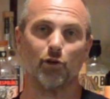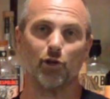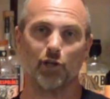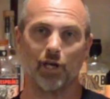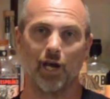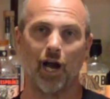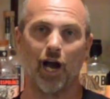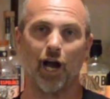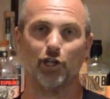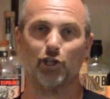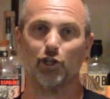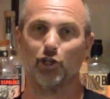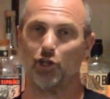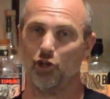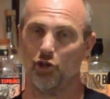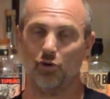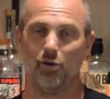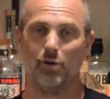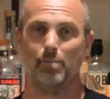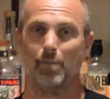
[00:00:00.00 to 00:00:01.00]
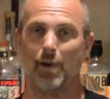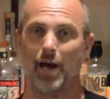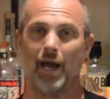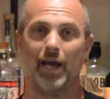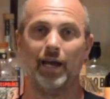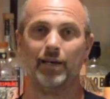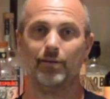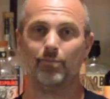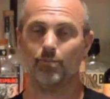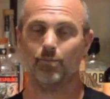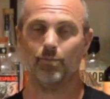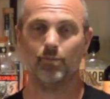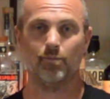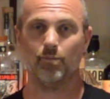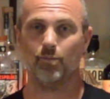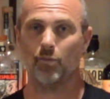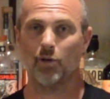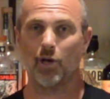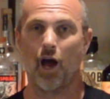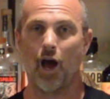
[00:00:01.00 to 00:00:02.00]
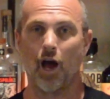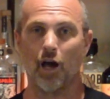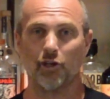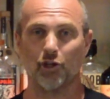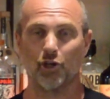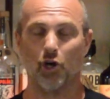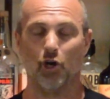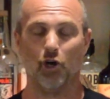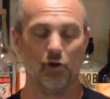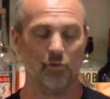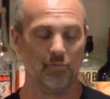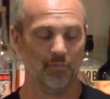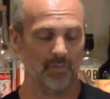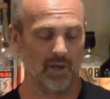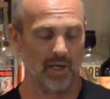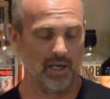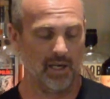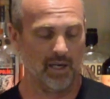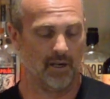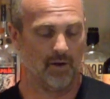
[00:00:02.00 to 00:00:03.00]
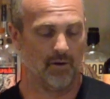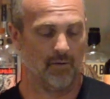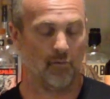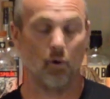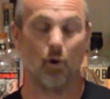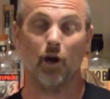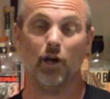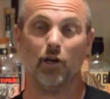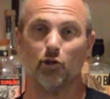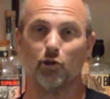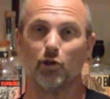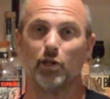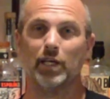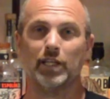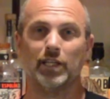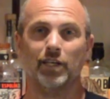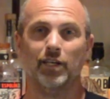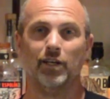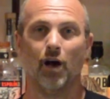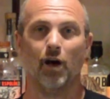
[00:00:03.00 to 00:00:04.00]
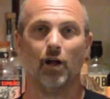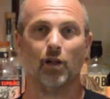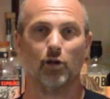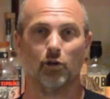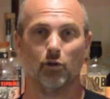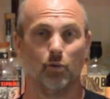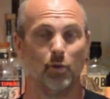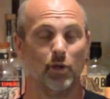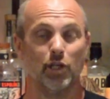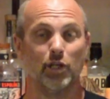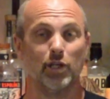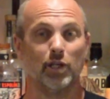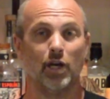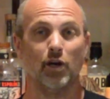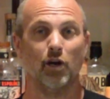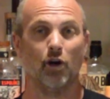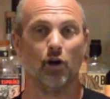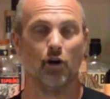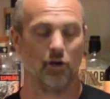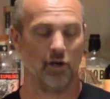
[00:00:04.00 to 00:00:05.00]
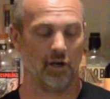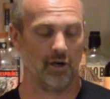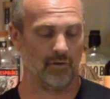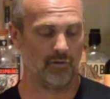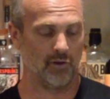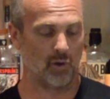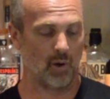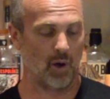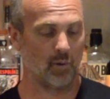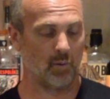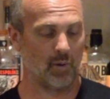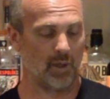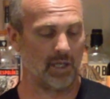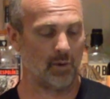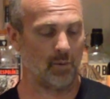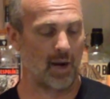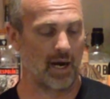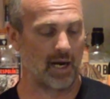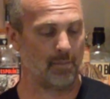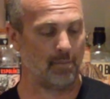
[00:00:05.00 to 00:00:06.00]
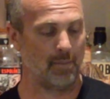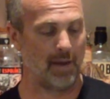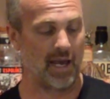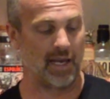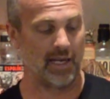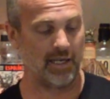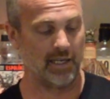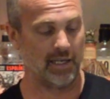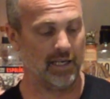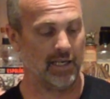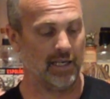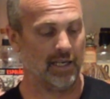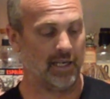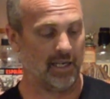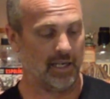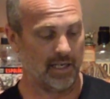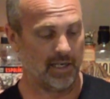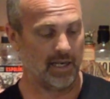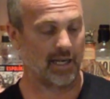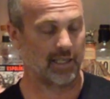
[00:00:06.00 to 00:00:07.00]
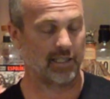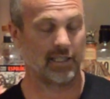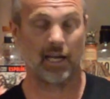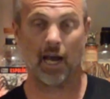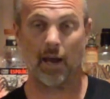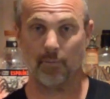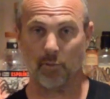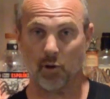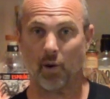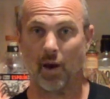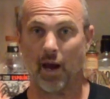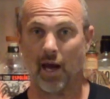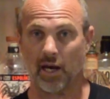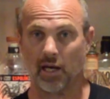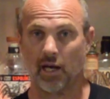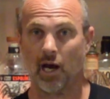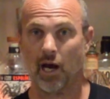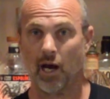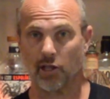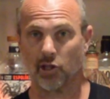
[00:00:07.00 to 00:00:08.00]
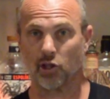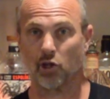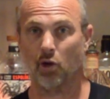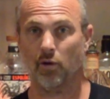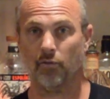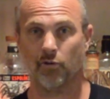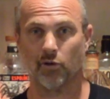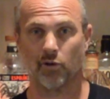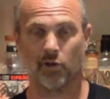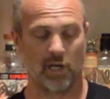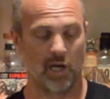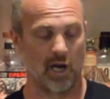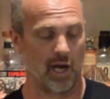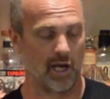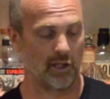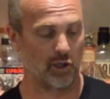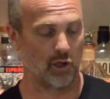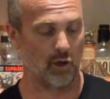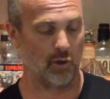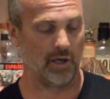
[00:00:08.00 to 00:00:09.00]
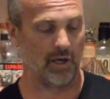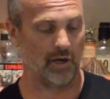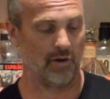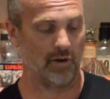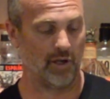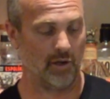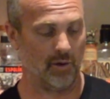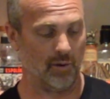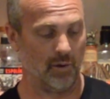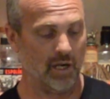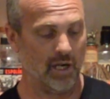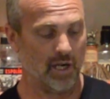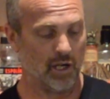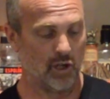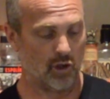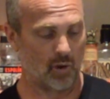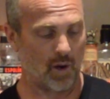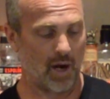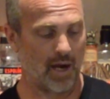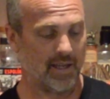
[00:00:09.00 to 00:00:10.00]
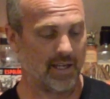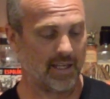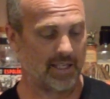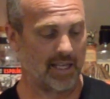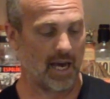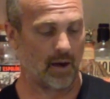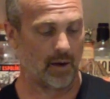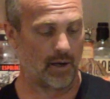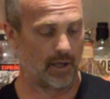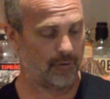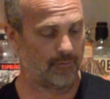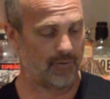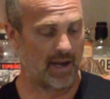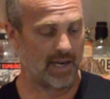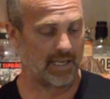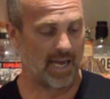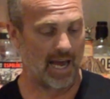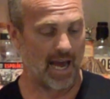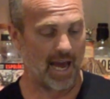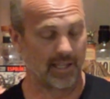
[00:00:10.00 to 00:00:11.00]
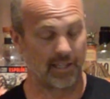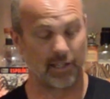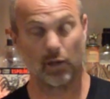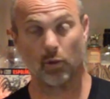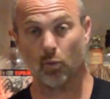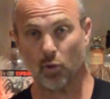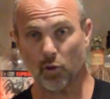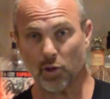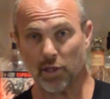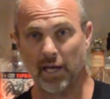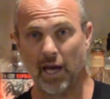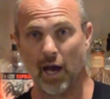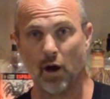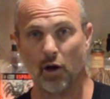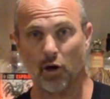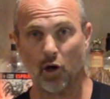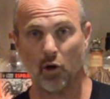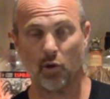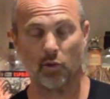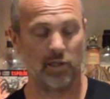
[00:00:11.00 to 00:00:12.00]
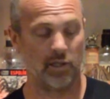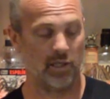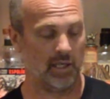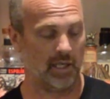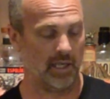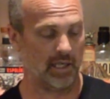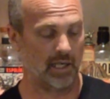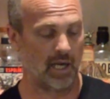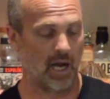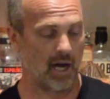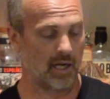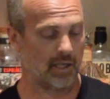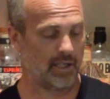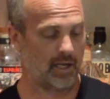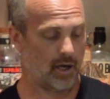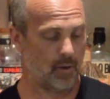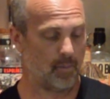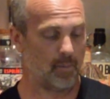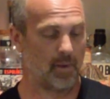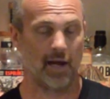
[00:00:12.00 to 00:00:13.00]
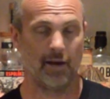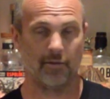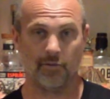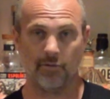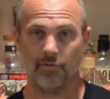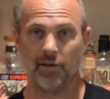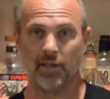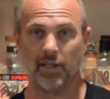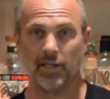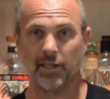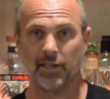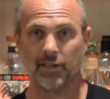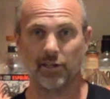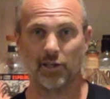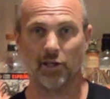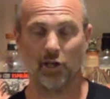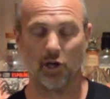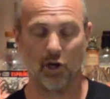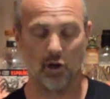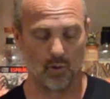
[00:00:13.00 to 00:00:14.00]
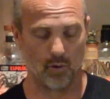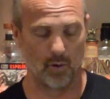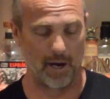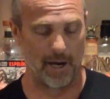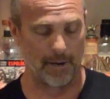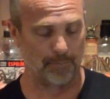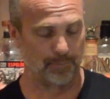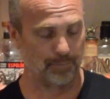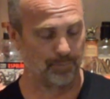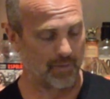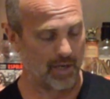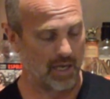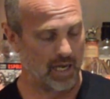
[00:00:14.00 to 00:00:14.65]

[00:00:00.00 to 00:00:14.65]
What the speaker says: Scotch that you can buy at Costco for under $60, which is unheard of. So I really recommend next time you're at a Costco, if there's a Costco near you, try this out. It's fantastic. We'll see how it goes in the cocktail, but I have a feeling it's going to go great.